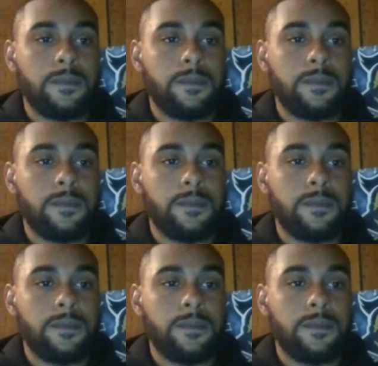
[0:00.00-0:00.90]
Yeah,
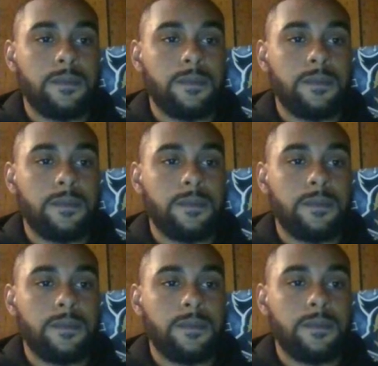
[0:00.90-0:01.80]
man,
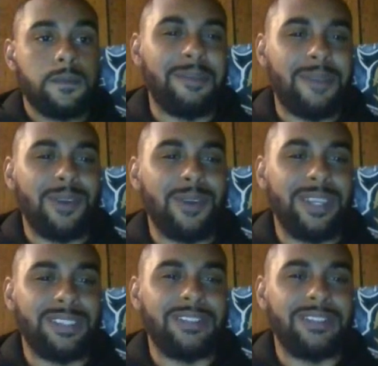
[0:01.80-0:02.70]
you
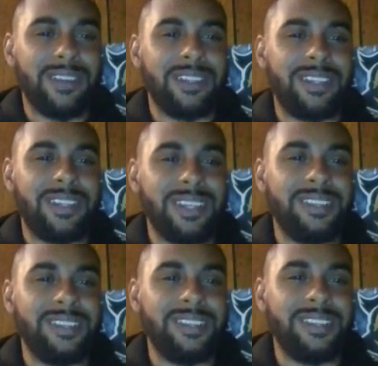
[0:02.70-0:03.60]
answered kind of a lot of my
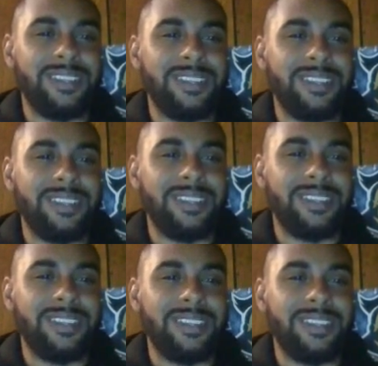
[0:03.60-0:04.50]
questions. You heard the
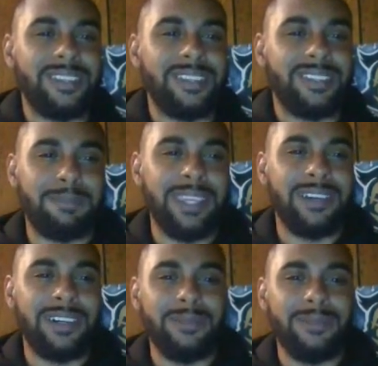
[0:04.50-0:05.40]
kid, he's
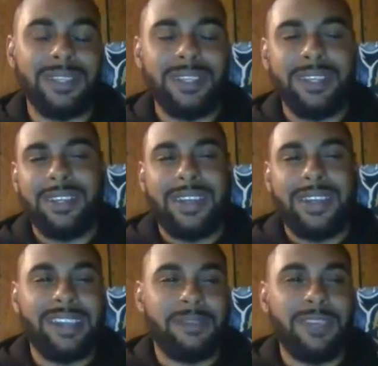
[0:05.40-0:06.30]
in track, trying to
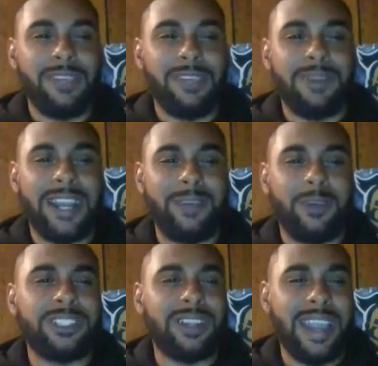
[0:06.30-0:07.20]
get that speed up.
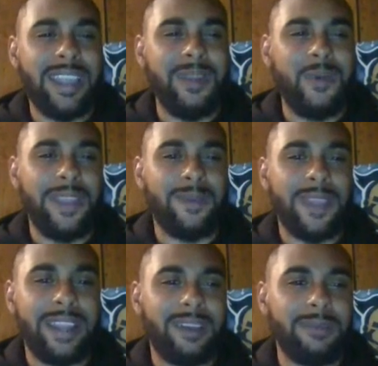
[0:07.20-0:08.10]
Has a
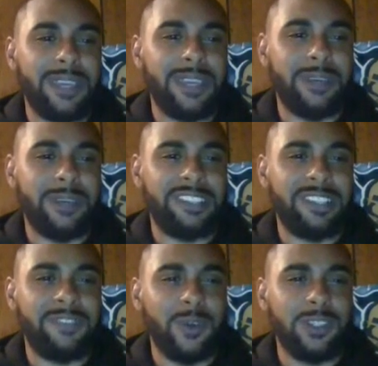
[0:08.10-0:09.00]
big body. What's your height and
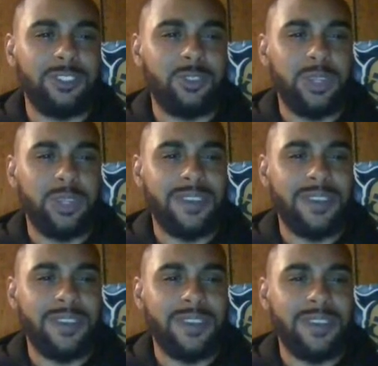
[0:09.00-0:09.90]
weight right now, man? What,
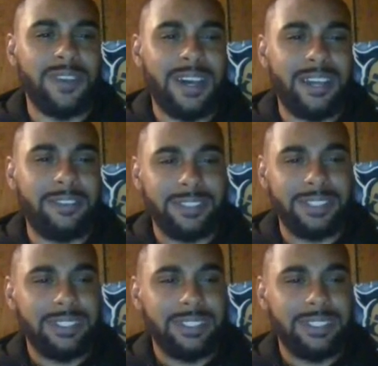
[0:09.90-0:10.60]
6'4", 225?